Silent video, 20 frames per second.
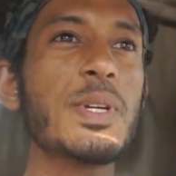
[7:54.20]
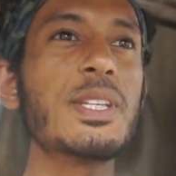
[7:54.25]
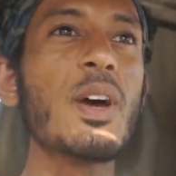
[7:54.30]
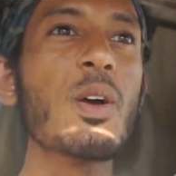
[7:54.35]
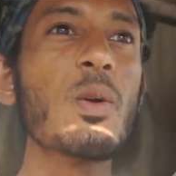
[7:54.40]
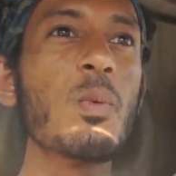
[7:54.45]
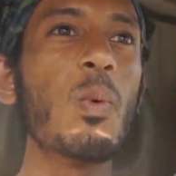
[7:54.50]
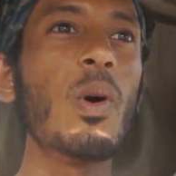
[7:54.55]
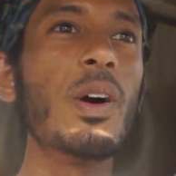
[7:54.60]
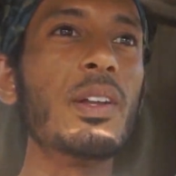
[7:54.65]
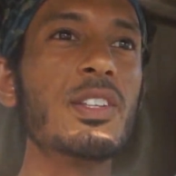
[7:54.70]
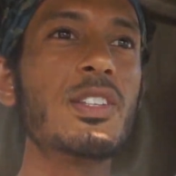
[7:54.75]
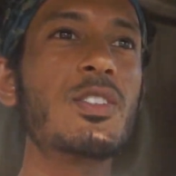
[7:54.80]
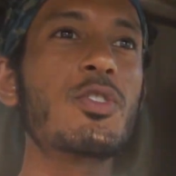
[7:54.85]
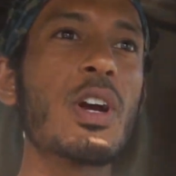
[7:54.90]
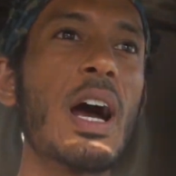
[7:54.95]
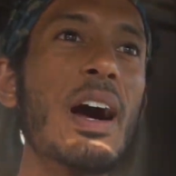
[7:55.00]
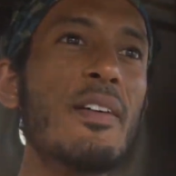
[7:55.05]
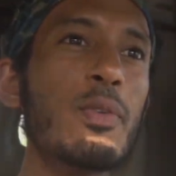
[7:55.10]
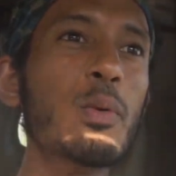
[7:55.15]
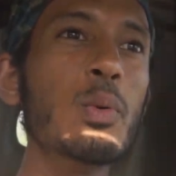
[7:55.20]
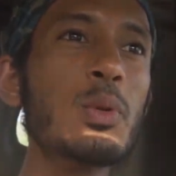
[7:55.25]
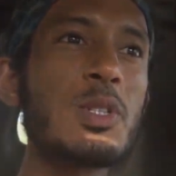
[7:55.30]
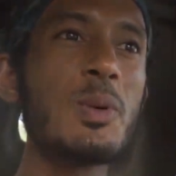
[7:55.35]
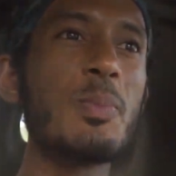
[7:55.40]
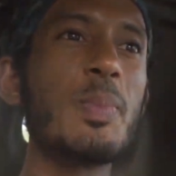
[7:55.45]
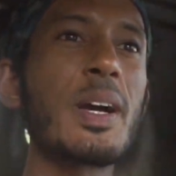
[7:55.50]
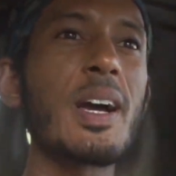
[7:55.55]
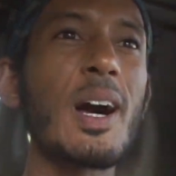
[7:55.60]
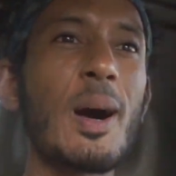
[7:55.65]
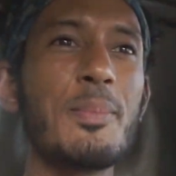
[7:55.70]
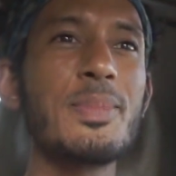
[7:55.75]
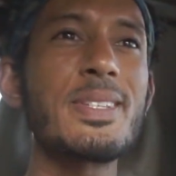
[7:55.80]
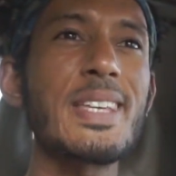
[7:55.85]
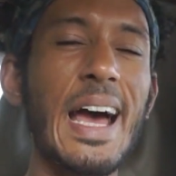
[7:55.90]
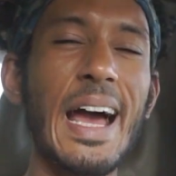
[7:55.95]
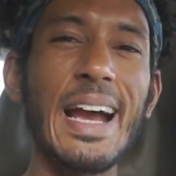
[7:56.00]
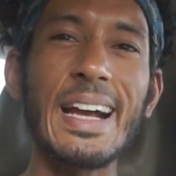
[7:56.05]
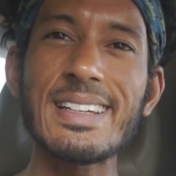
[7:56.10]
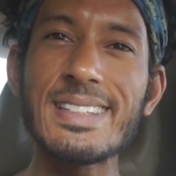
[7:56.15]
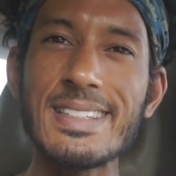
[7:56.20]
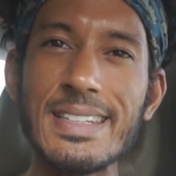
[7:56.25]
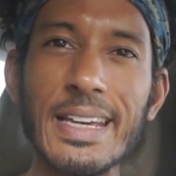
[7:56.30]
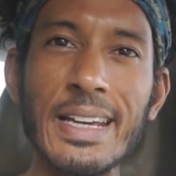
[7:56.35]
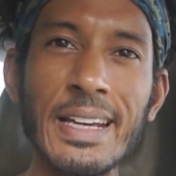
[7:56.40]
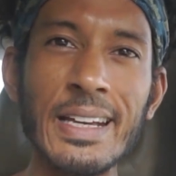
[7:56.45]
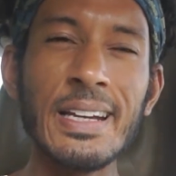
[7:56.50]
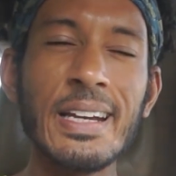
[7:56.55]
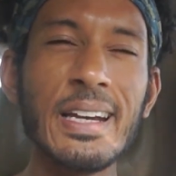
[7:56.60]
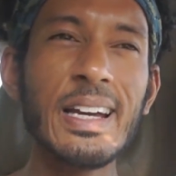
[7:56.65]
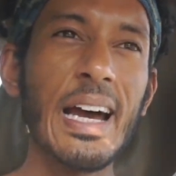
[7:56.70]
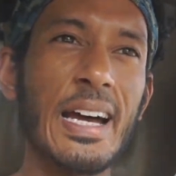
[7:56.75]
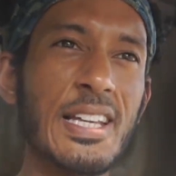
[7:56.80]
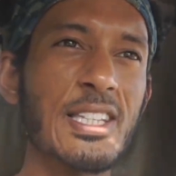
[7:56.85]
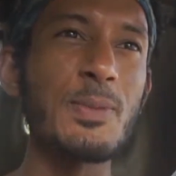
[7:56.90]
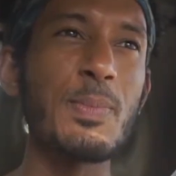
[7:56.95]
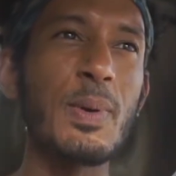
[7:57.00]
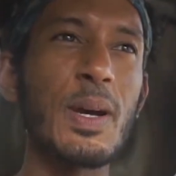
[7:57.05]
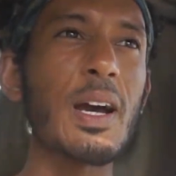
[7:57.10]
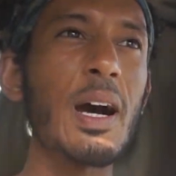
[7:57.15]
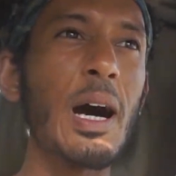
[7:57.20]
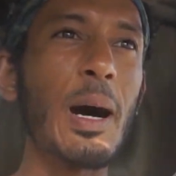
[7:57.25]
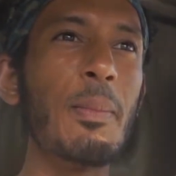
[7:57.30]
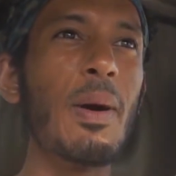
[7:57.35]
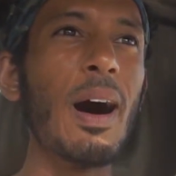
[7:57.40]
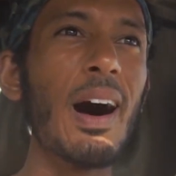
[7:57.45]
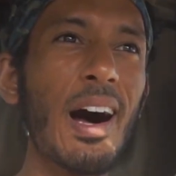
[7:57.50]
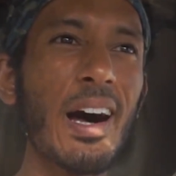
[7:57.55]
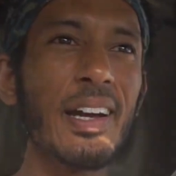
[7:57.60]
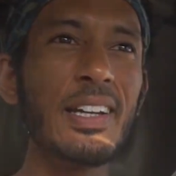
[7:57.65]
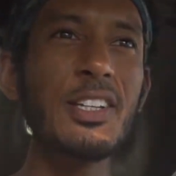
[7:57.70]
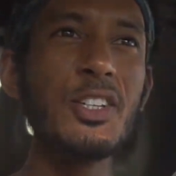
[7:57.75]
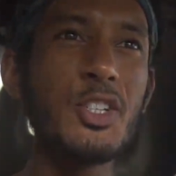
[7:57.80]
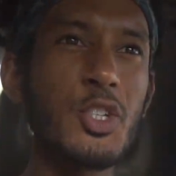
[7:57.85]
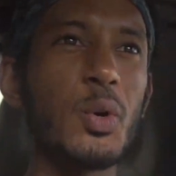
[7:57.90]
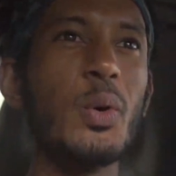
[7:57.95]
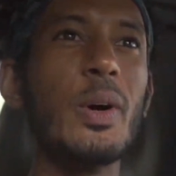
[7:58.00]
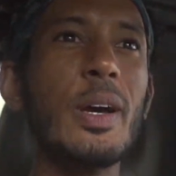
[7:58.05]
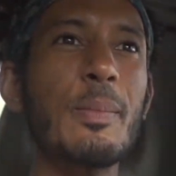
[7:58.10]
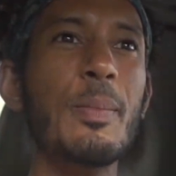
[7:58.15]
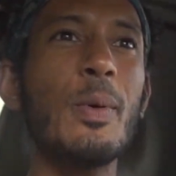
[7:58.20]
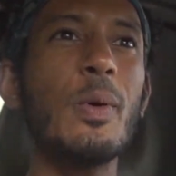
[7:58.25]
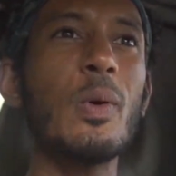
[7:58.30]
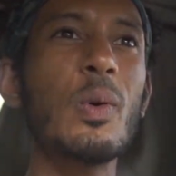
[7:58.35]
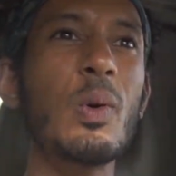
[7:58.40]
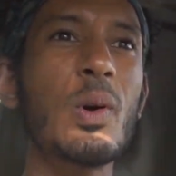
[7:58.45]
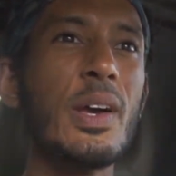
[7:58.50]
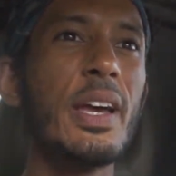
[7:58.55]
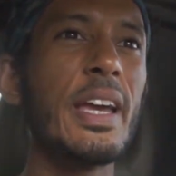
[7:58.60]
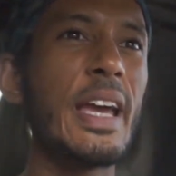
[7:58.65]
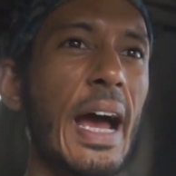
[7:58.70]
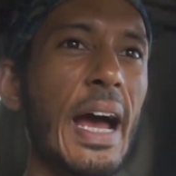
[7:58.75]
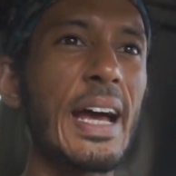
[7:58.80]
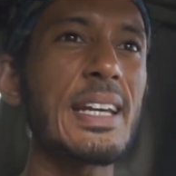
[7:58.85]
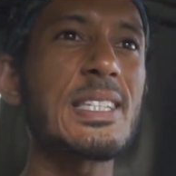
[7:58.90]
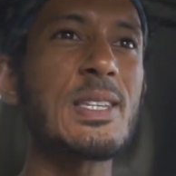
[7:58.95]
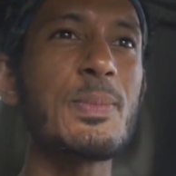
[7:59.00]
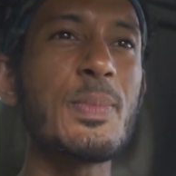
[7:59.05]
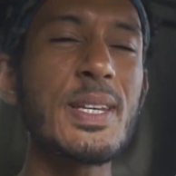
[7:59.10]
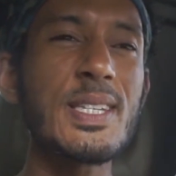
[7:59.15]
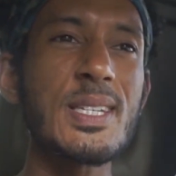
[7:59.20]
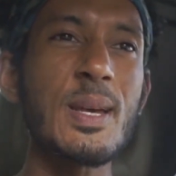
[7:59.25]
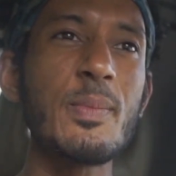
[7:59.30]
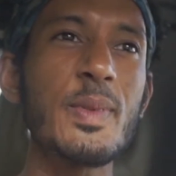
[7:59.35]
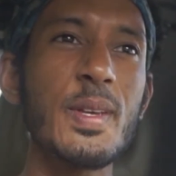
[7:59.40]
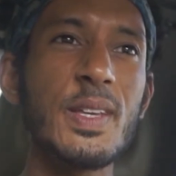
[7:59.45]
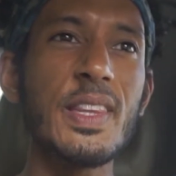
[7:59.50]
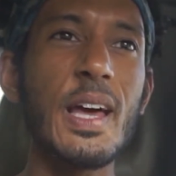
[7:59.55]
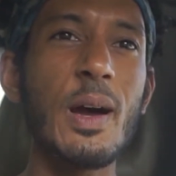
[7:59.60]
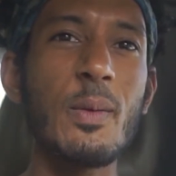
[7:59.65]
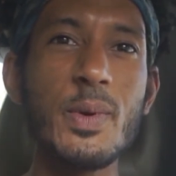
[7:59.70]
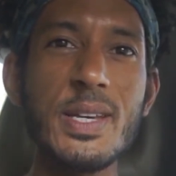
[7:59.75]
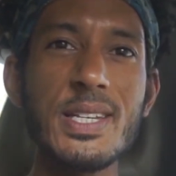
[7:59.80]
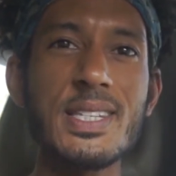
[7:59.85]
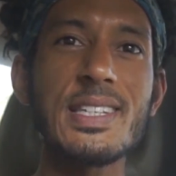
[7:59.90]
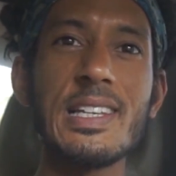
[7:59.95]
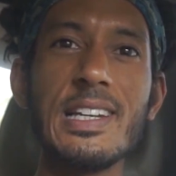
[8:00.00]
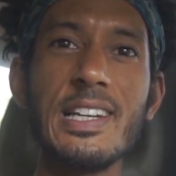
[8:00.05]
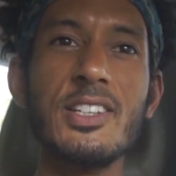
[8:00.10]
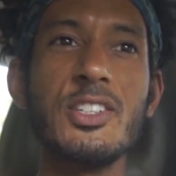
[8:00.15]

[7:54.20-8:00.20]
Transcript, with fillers: we don't want travel to become taxing and to become unenjoyable it has to be something that we still